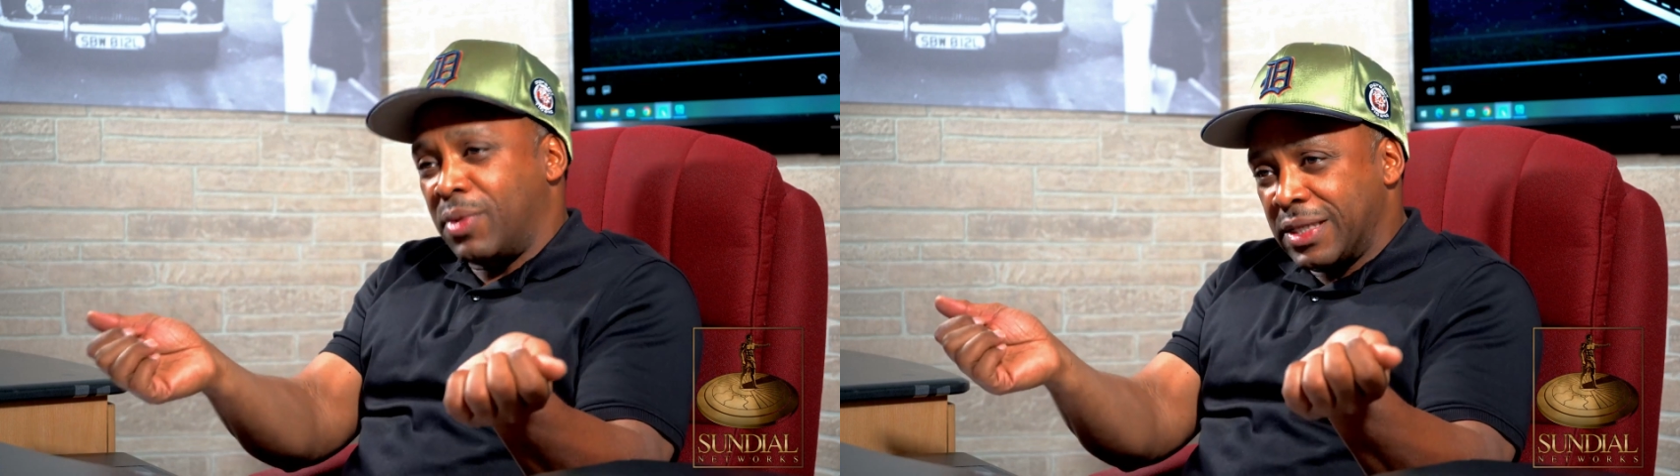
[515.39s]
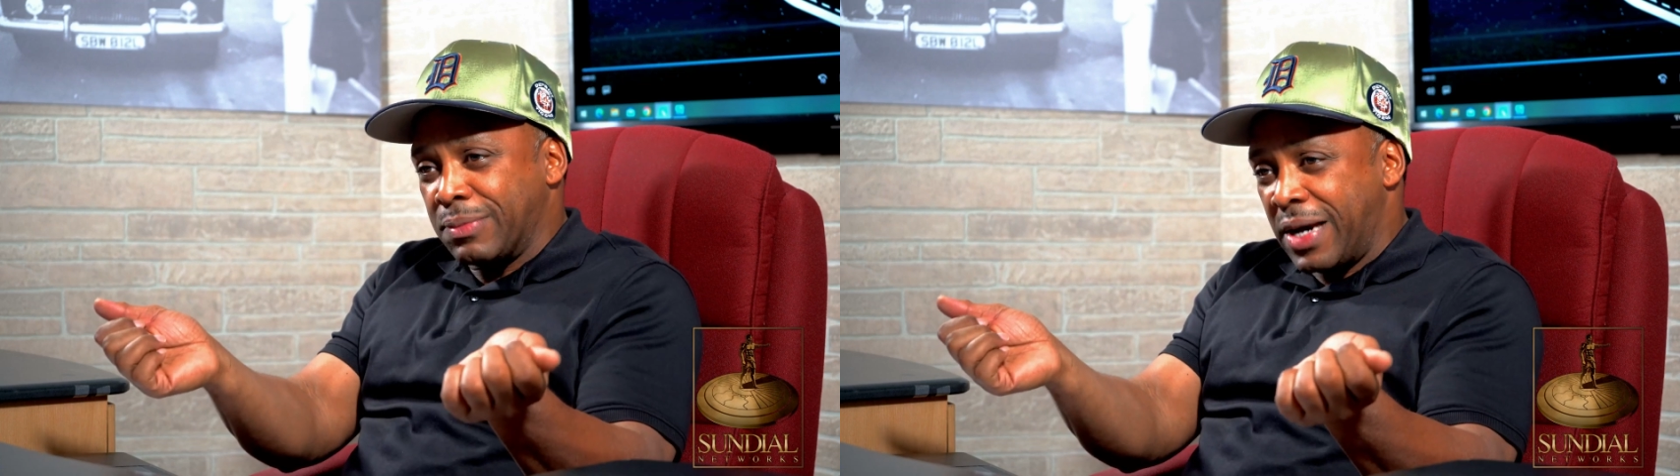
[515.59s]

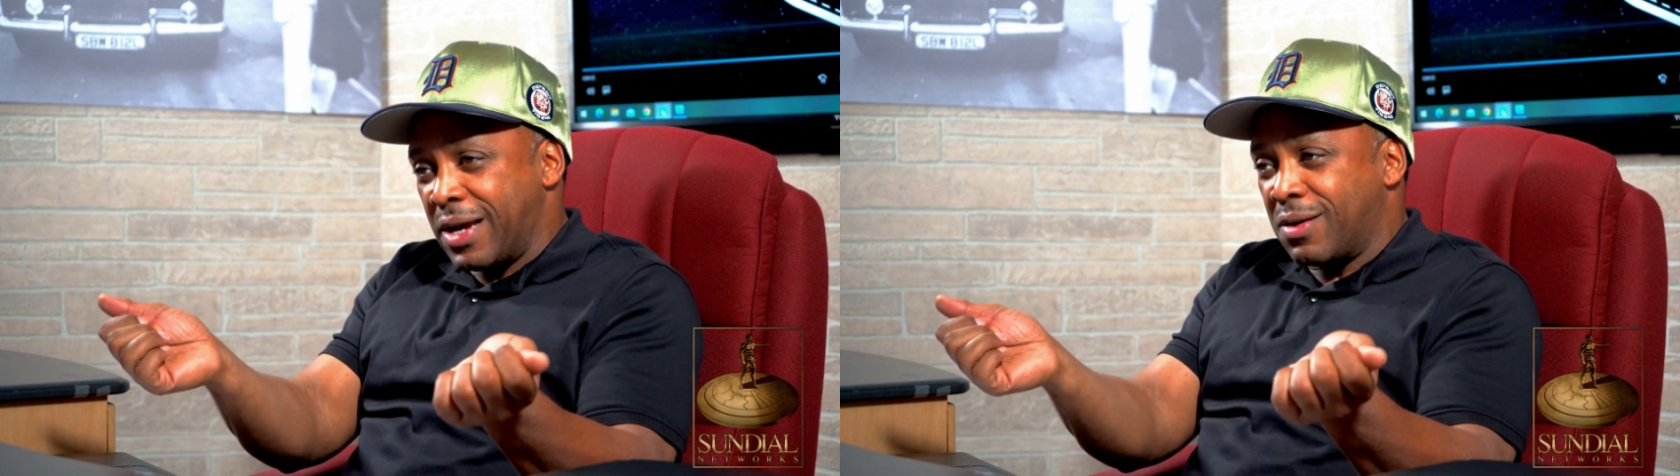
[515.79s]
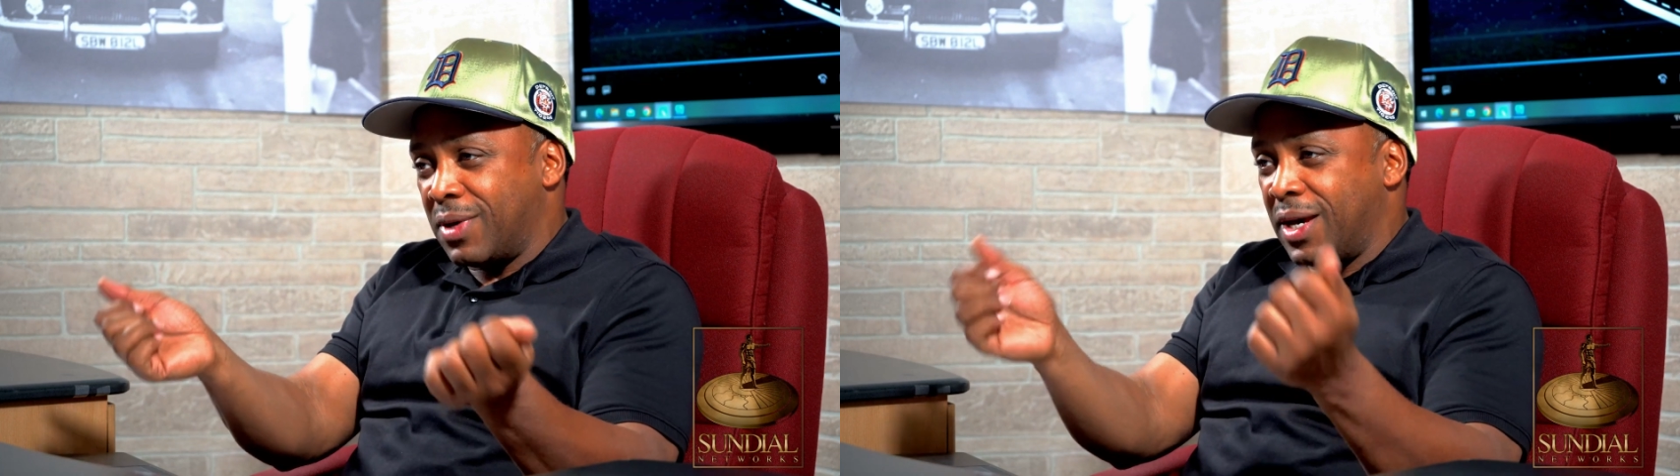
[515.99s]
being
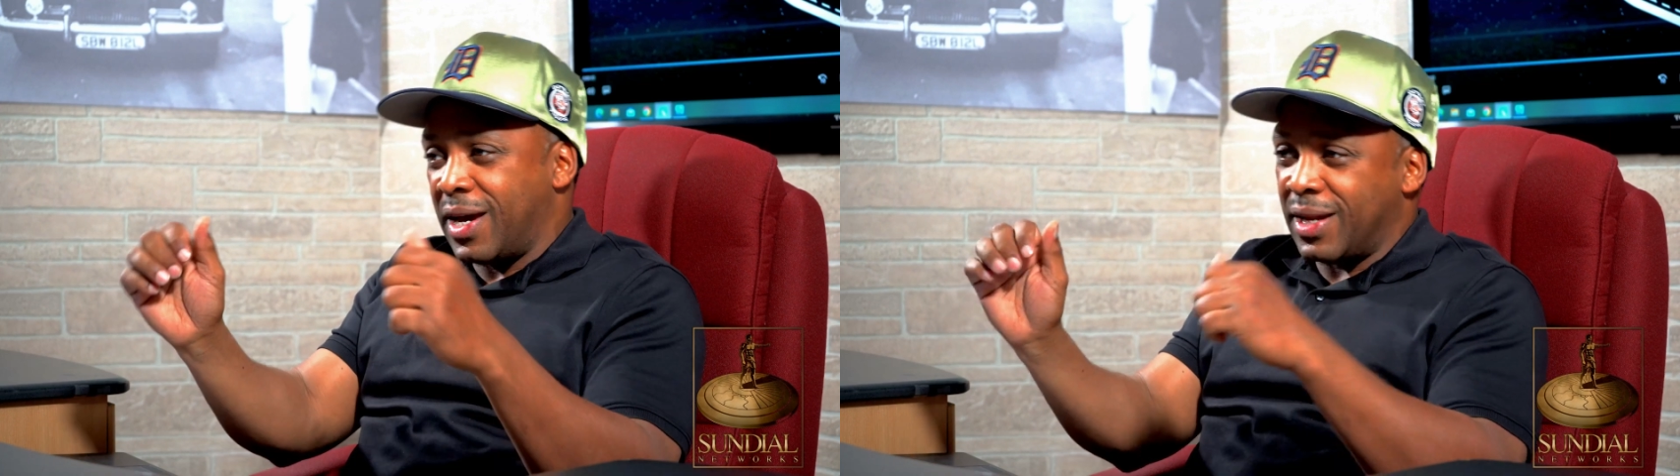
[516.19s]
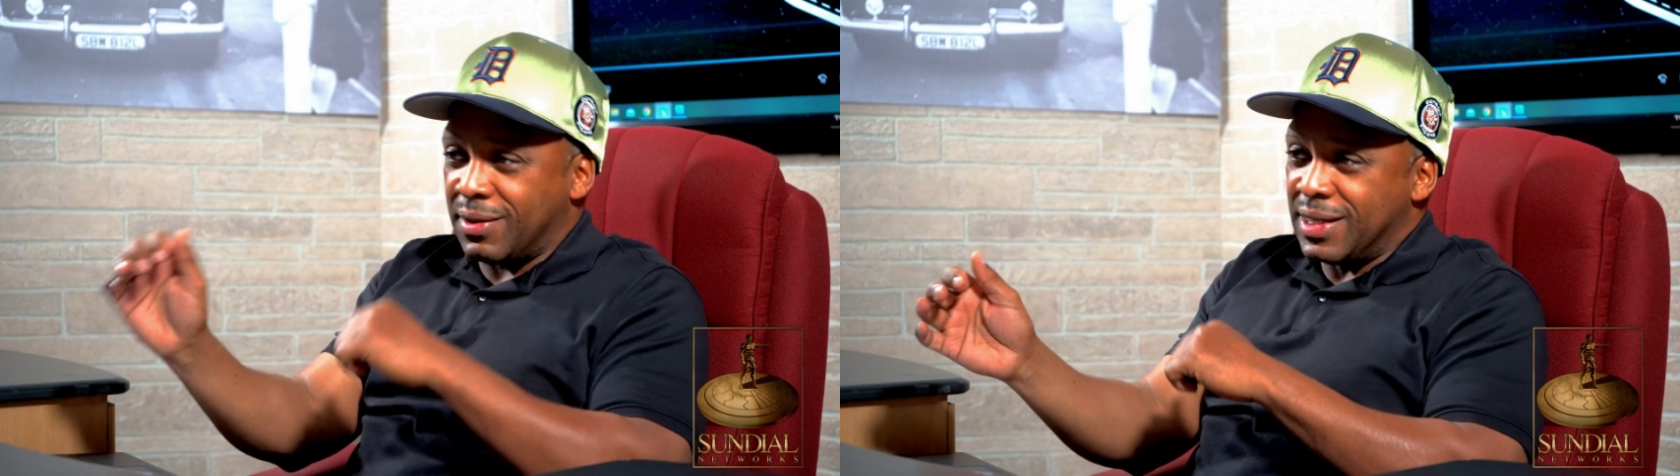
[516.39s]

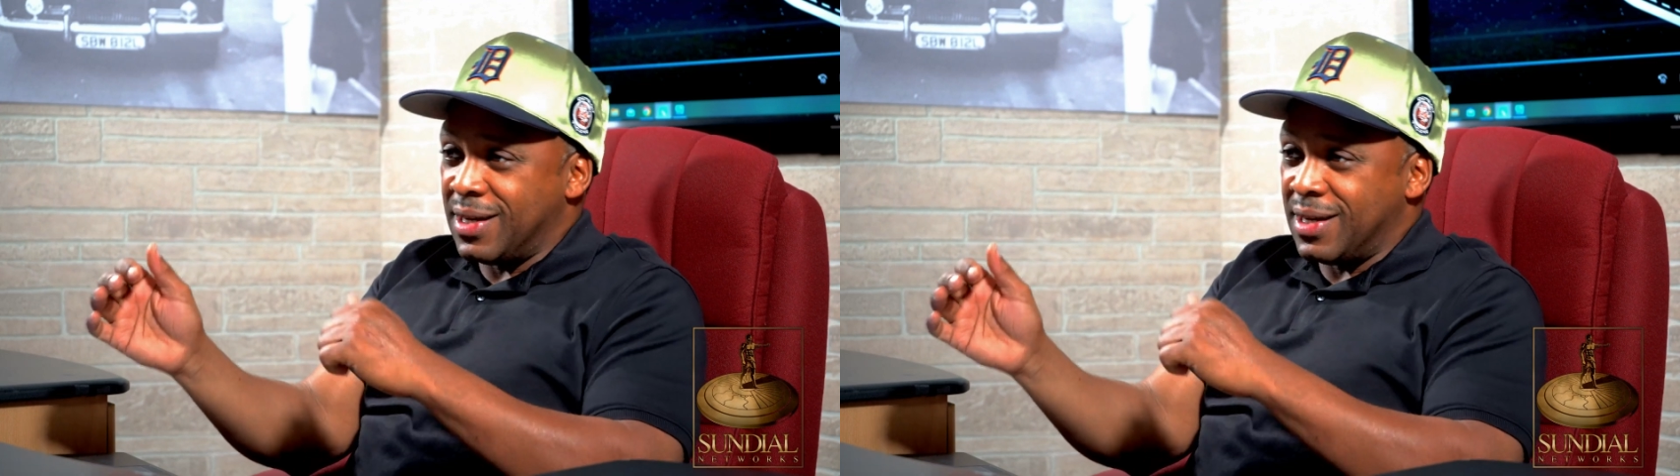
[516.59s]
Spider-Man,